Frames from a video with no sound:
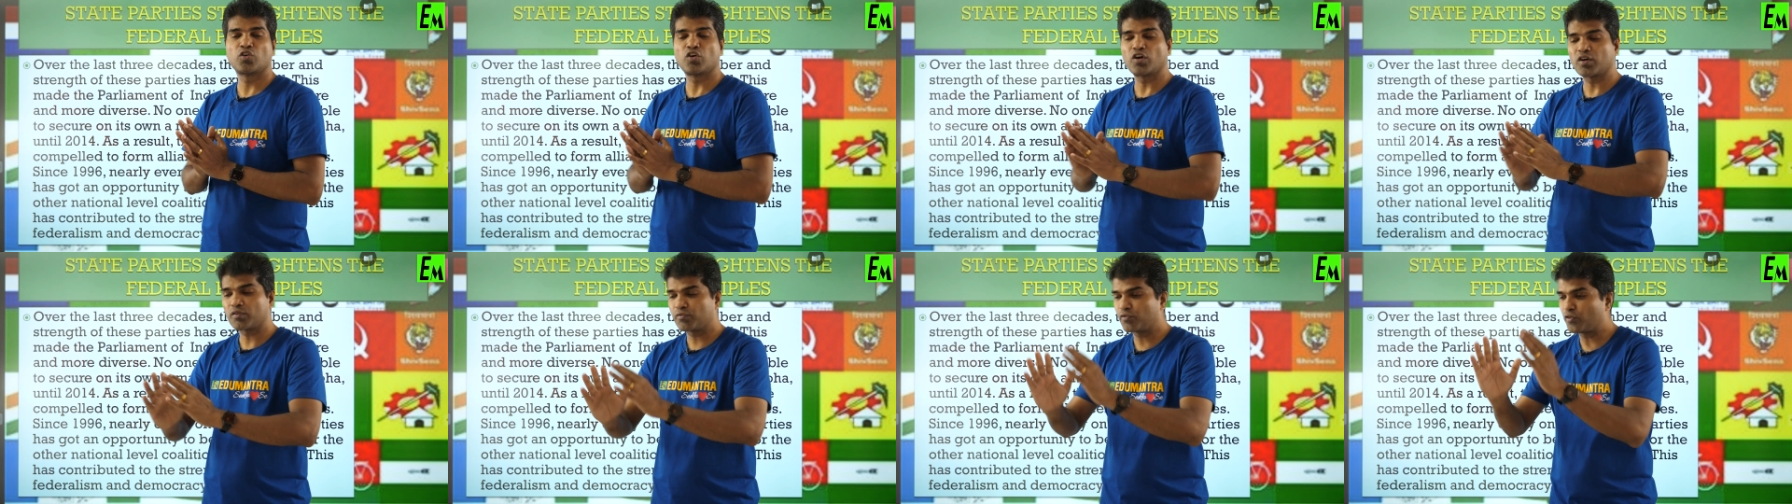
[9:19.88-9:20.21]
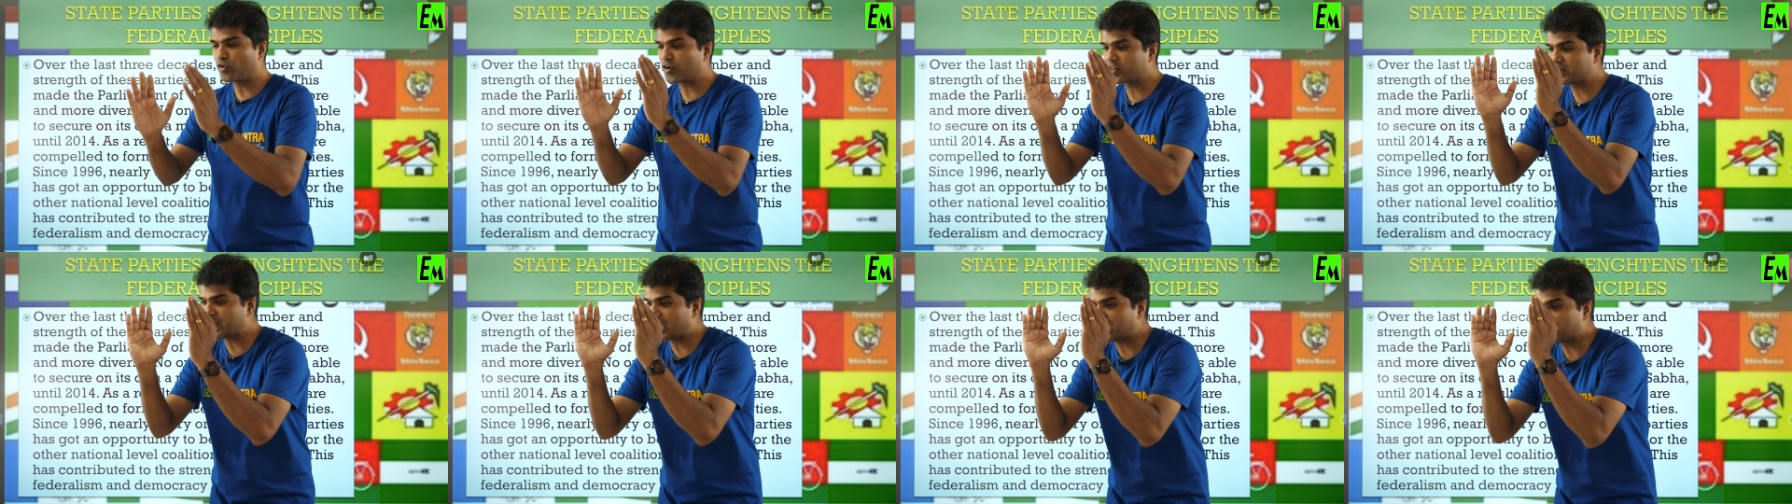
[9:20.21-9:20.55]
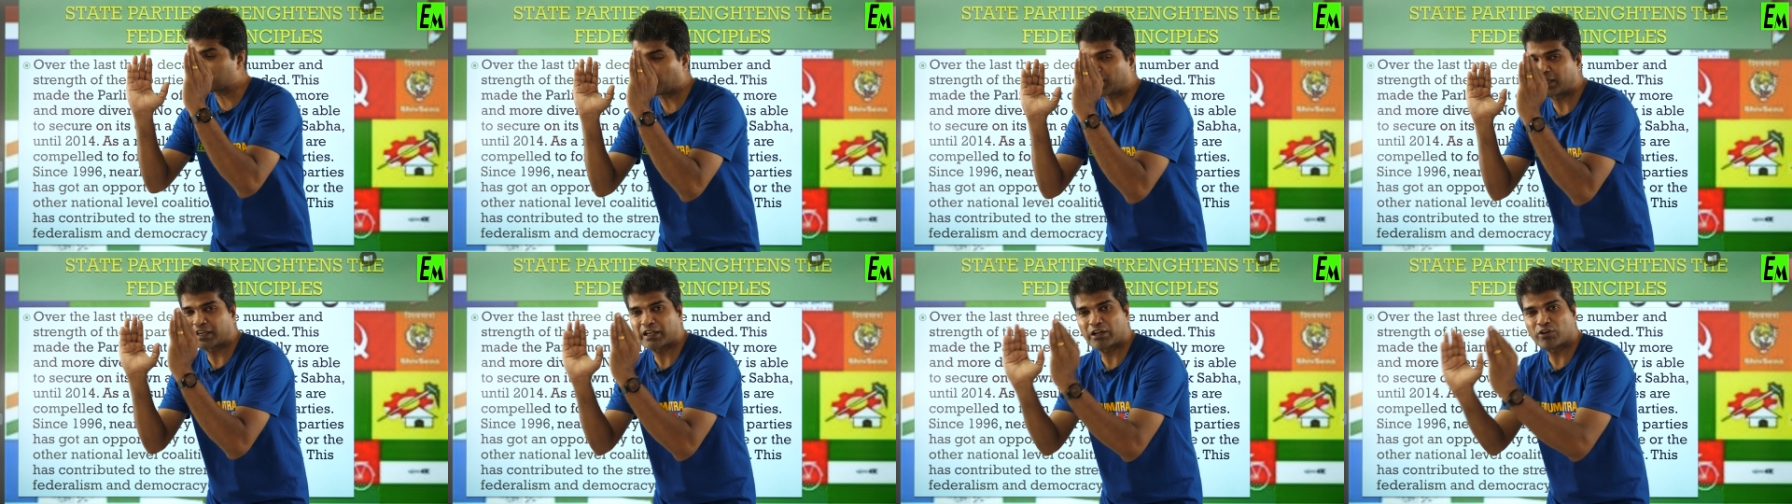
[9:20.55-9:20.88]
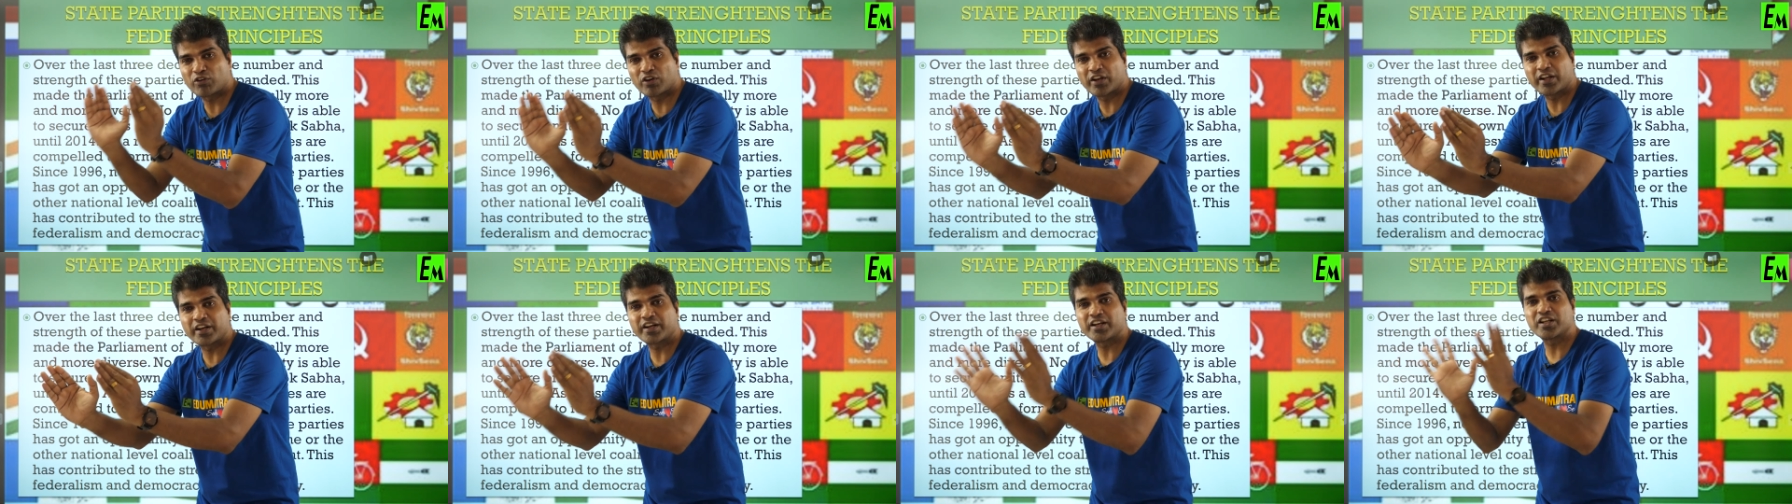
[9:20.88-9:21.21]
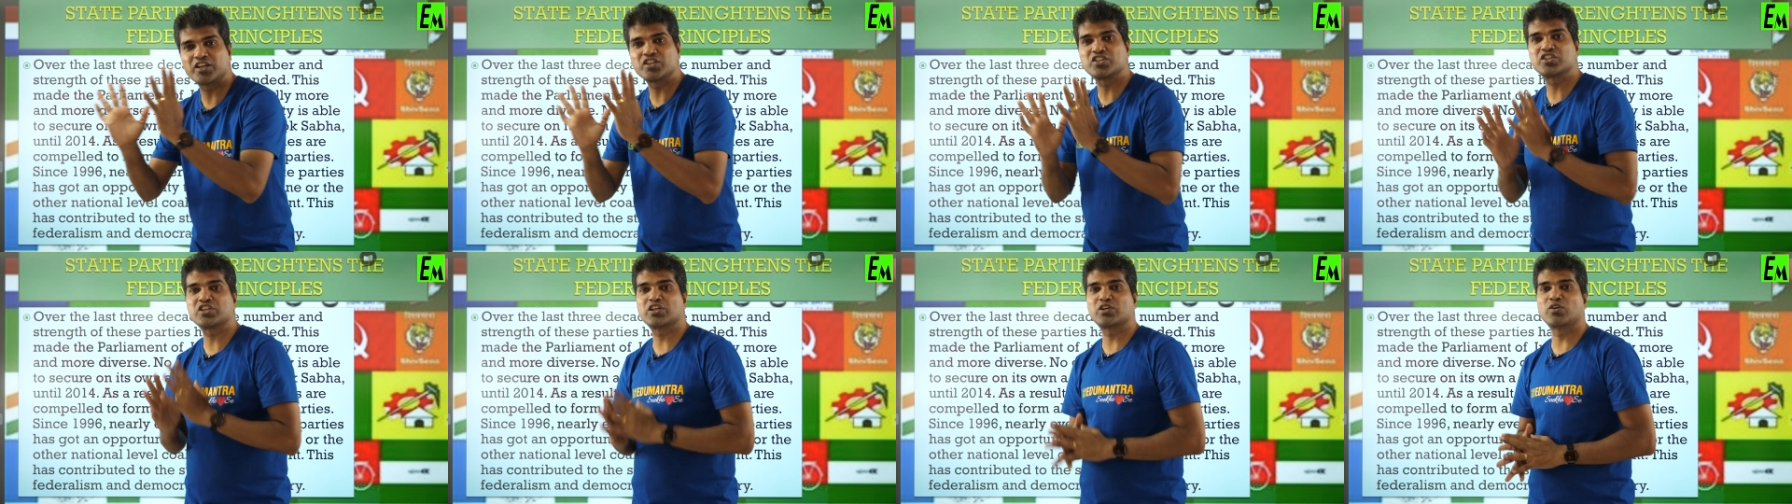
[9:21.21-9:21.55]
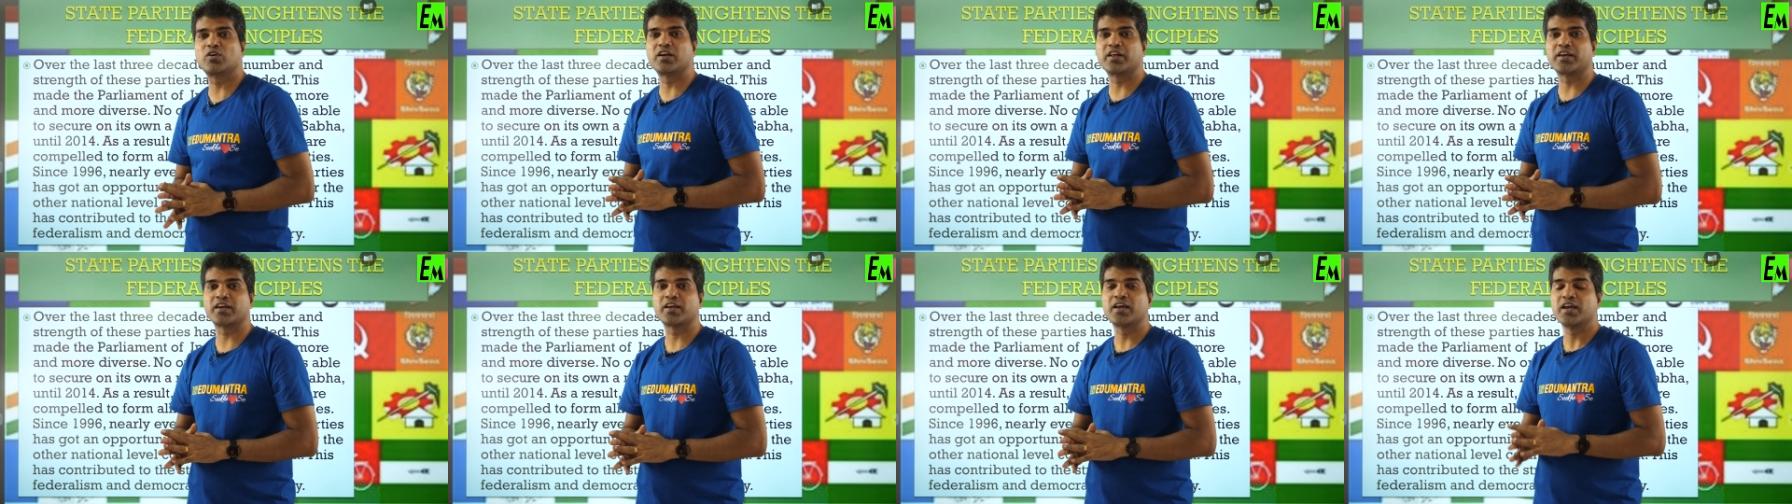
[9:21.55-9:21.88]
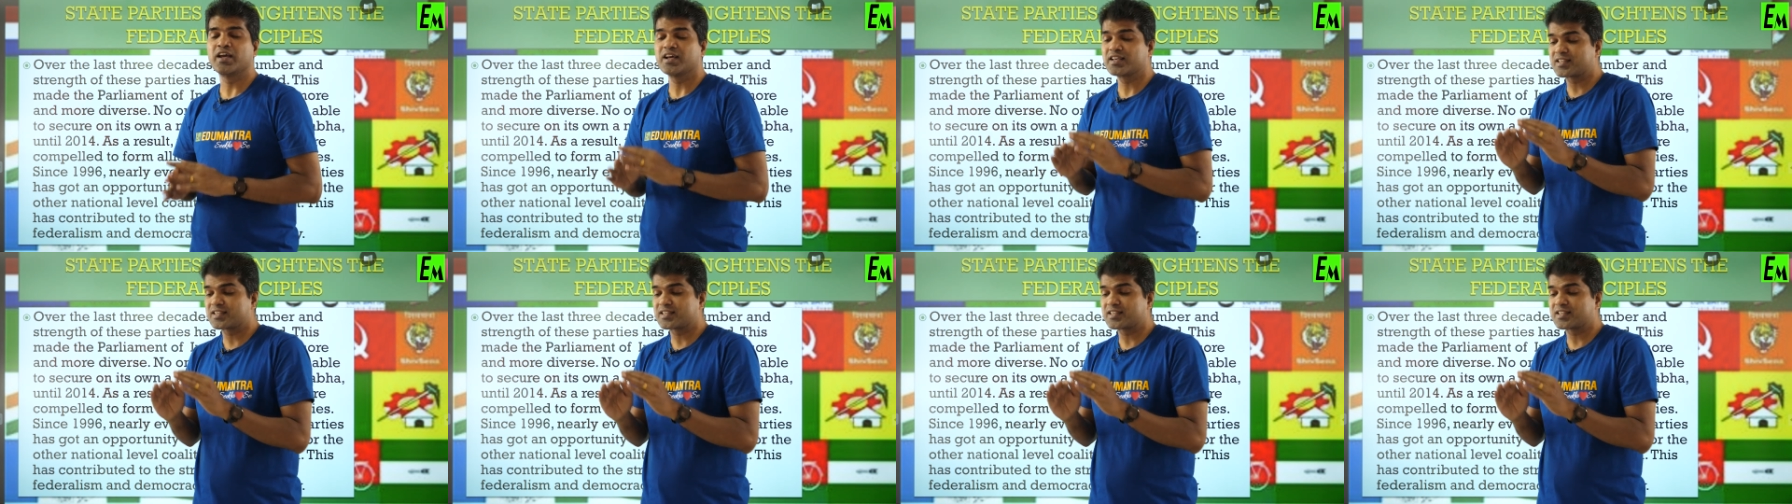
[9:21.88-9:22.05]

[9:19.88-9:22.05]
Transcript: or for that particular region only.